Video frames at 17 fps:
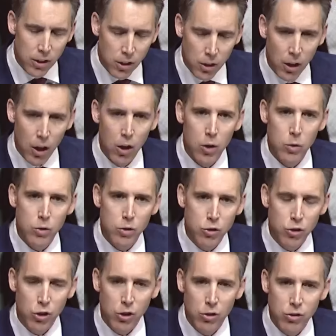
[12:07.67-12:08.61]
close
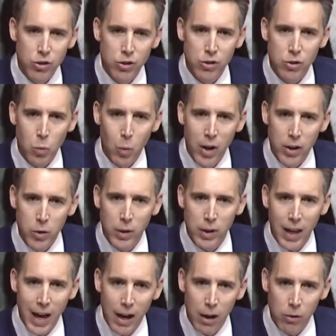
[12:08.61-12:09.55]
churches while you
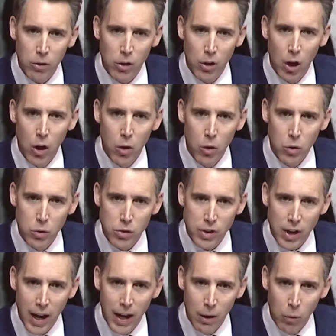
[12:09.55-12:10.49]
allowed
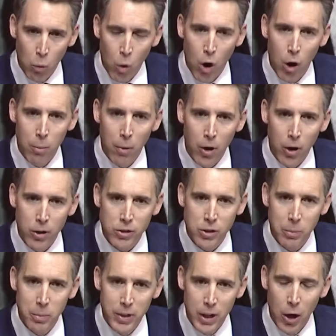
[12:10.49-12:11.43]
Lowe's and Walmart
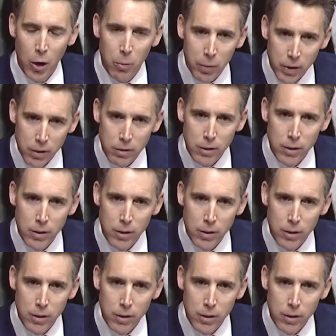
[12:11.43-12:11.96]
to be open?